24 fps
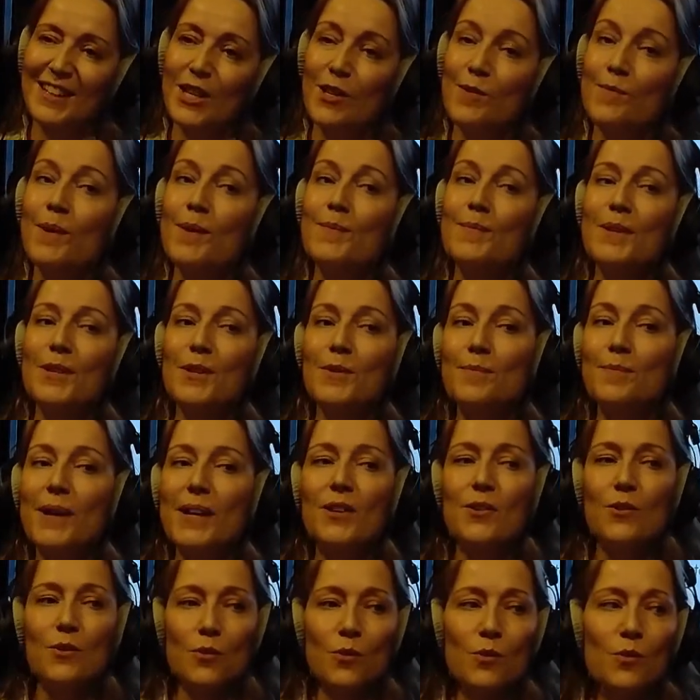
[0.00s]
You
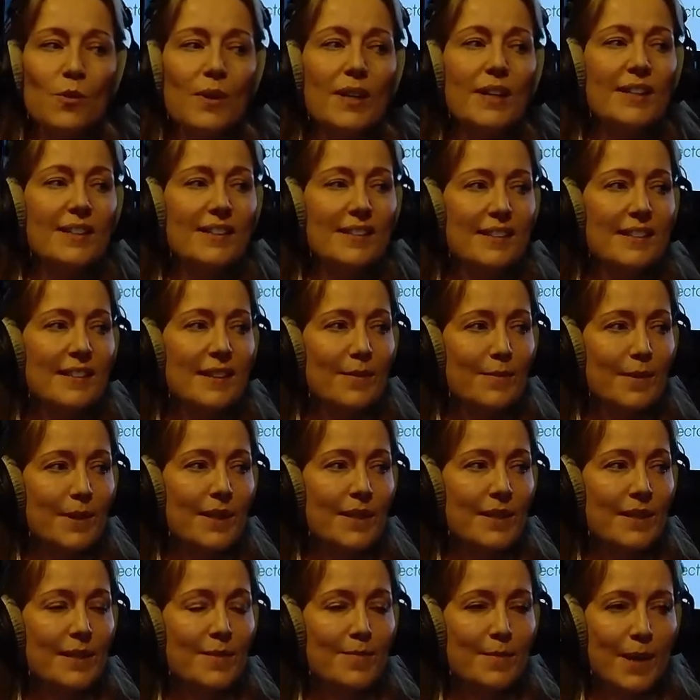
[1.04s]
may not always,
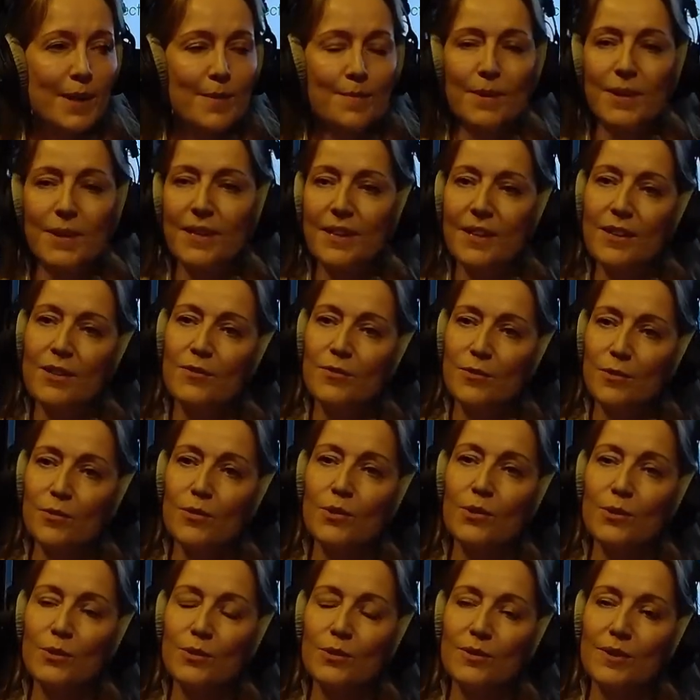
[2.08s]
you may be
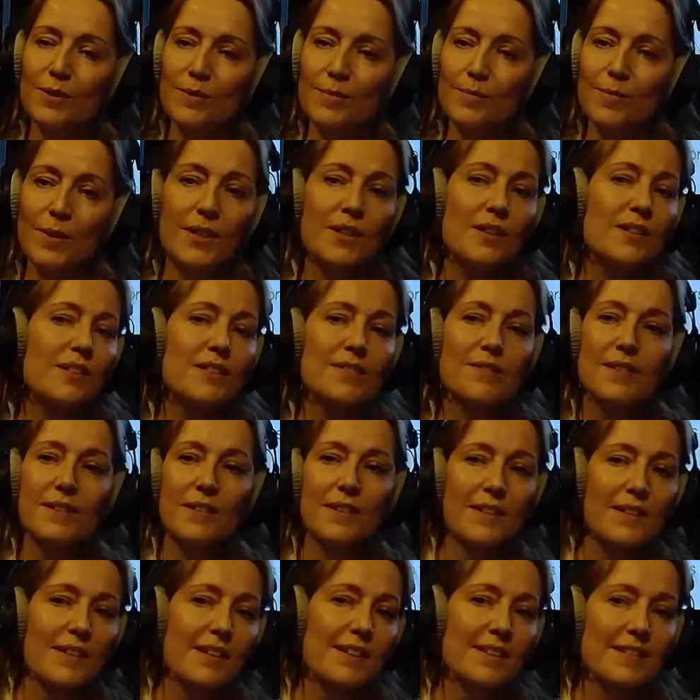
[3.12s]
overruled because of
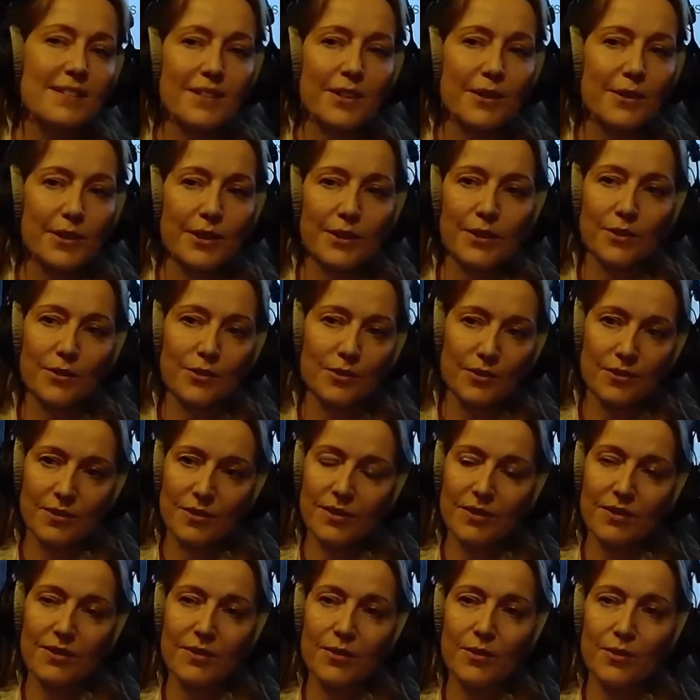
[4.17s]
other things going on
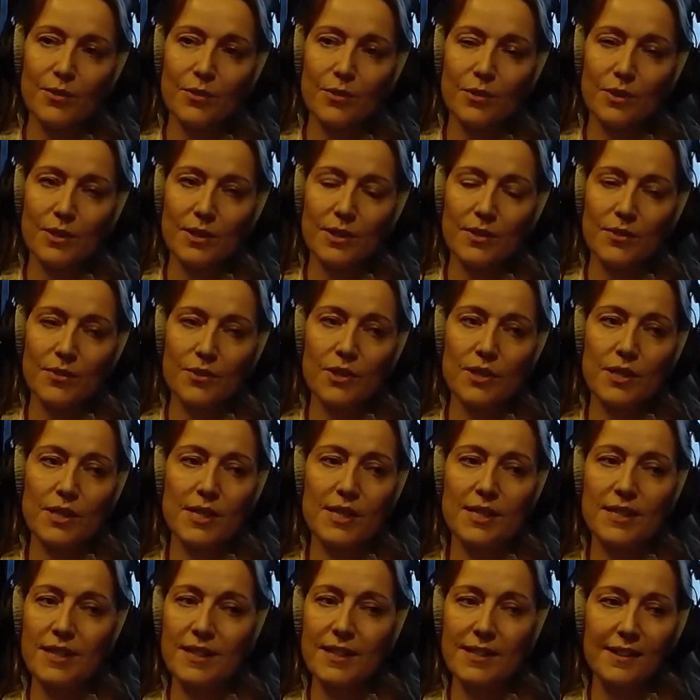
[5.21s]
or a
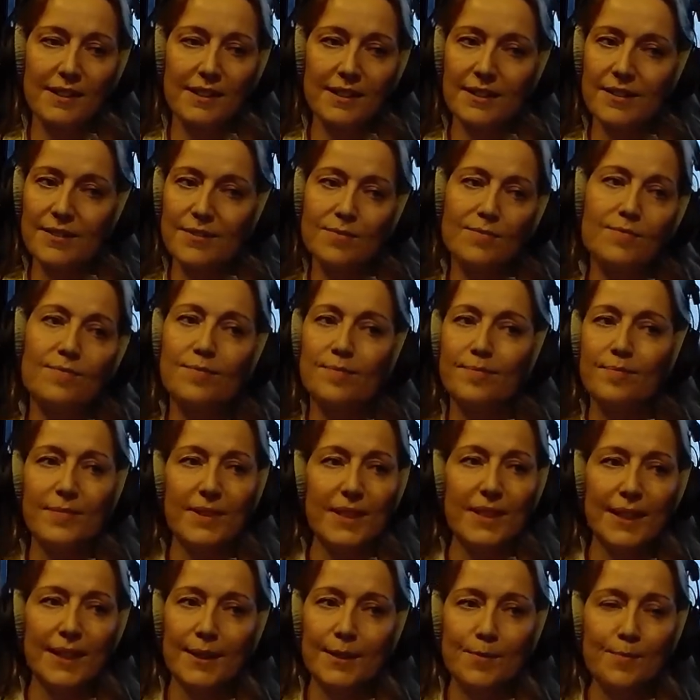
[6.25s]
strategic kind of,
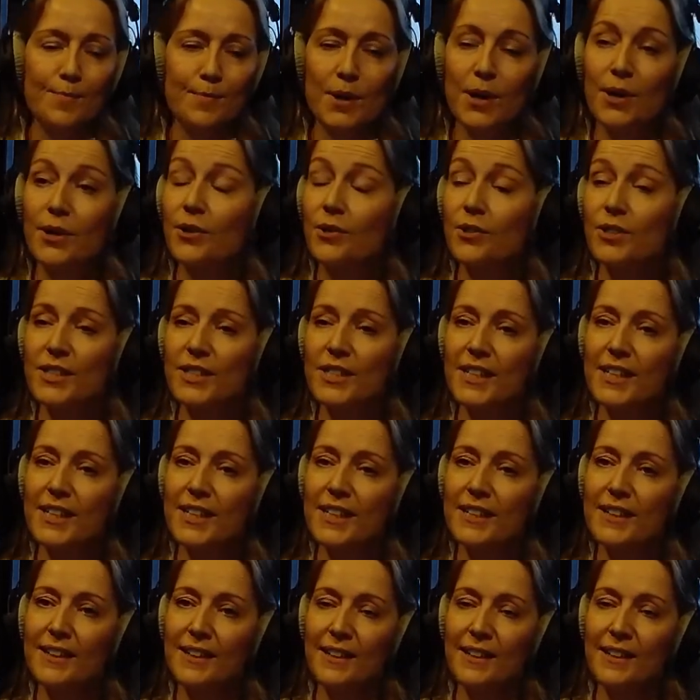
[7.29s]
priority.